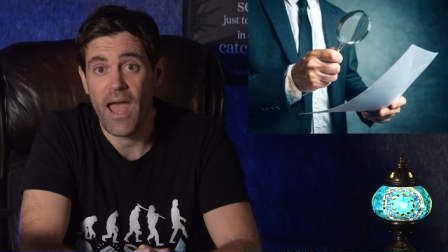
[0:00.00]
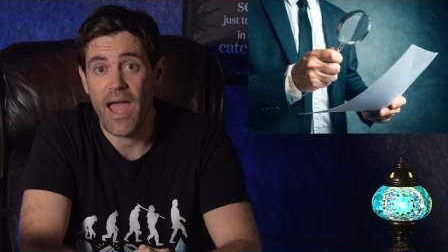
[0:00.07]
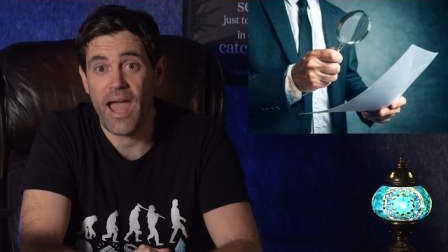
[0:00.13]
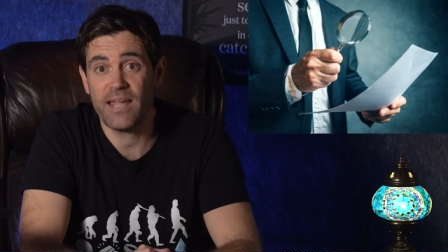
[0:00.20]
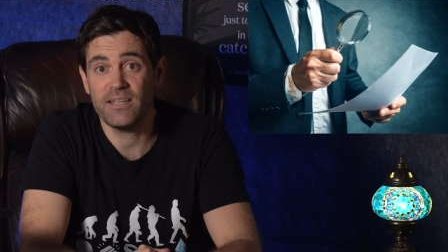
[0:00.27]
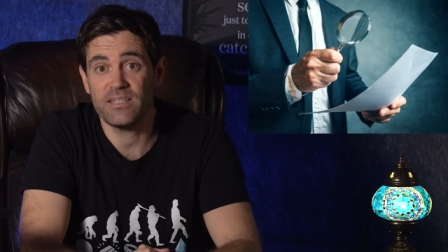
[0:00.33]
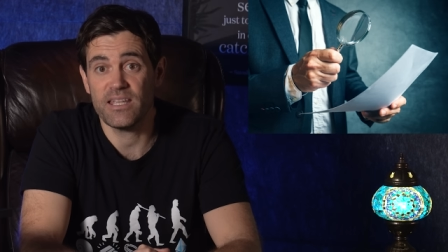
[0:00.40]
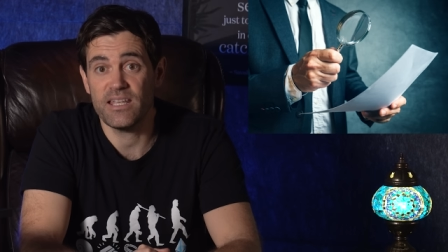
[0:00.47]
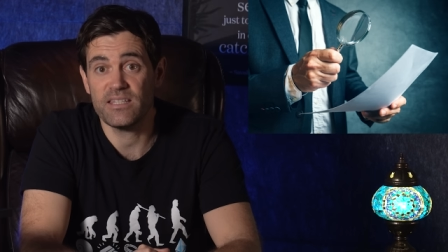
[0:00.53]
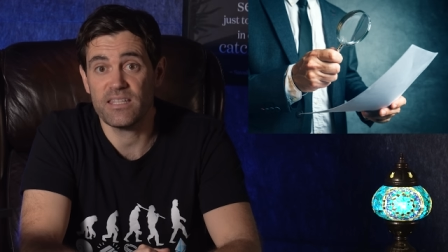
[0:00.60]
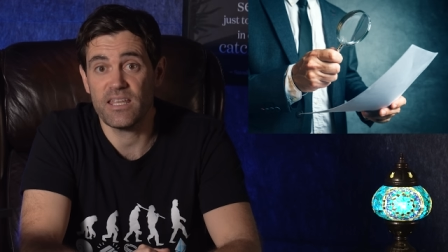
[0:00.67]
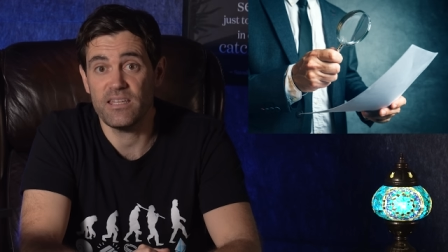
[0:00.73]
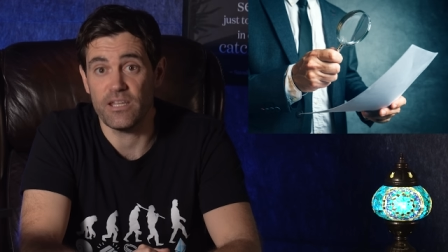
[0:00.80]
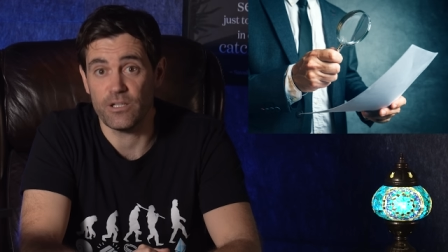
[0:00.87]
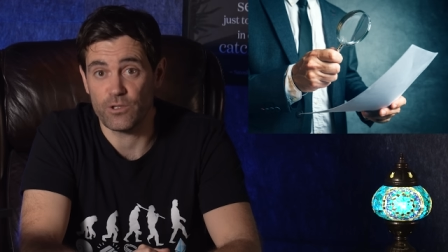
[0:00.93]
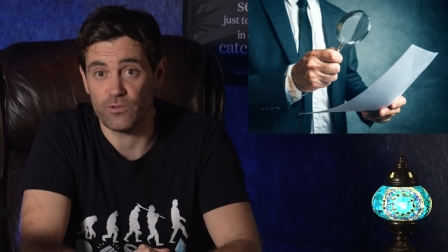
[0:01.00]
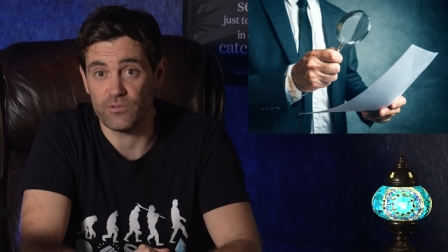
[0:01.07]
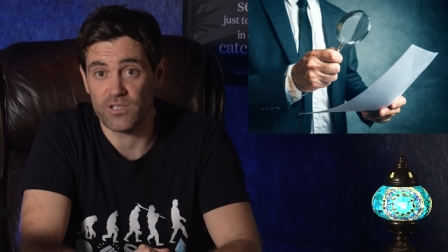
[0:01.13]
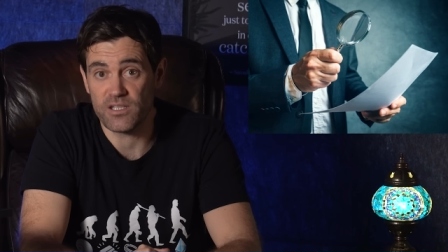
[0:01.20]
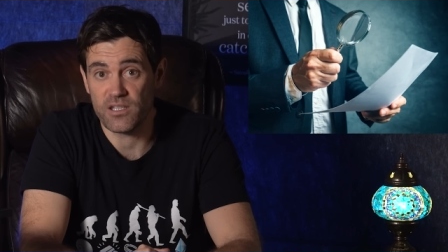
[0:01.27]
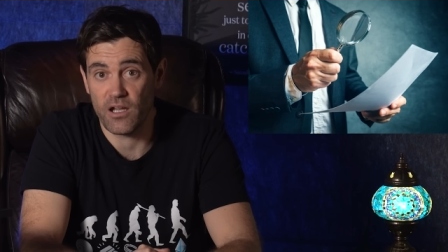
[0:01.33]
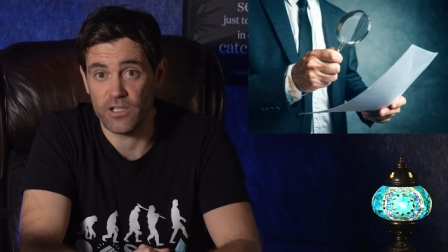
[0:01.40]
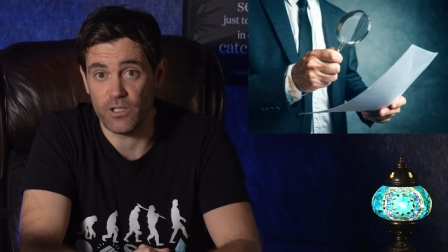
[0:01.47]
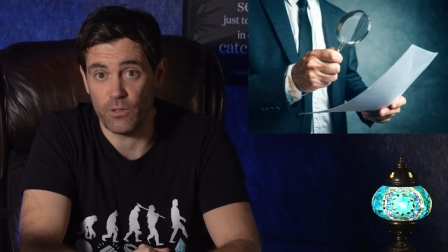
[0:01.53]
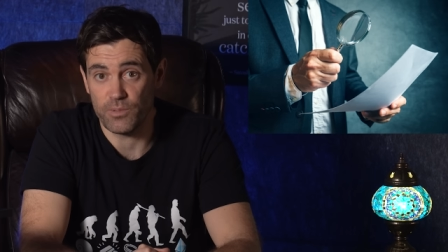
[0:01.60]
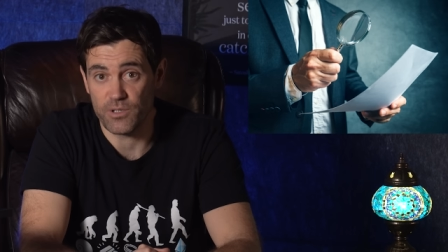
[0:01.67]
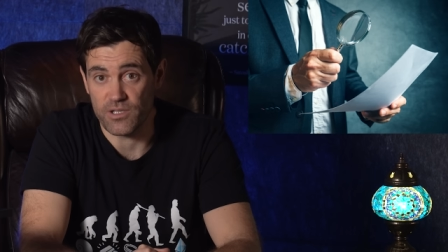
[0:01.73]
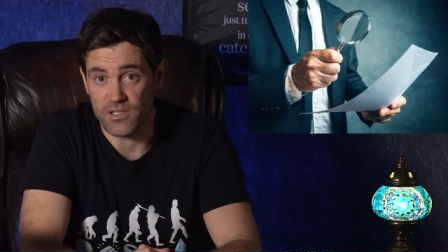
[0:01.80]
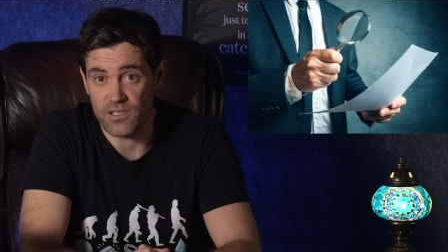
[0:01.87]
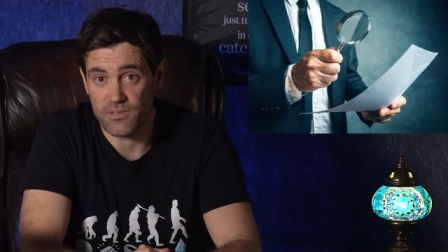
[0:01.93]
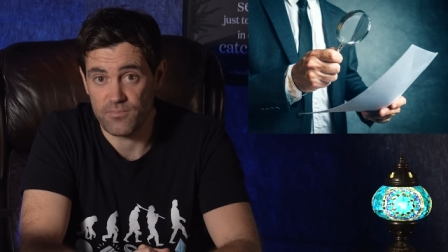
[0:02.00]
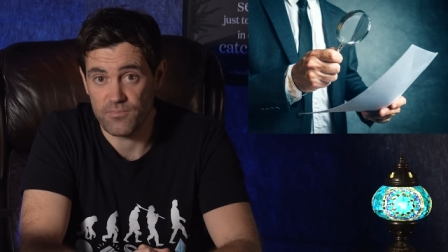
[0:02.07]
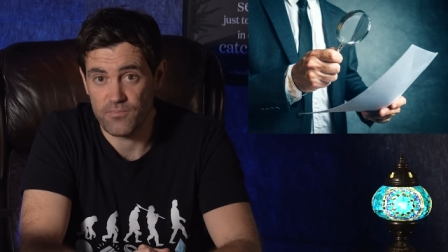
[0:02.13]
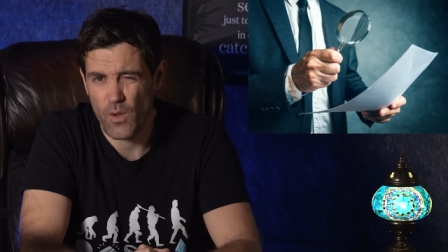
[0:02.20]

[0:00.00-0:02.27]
and its initial design options.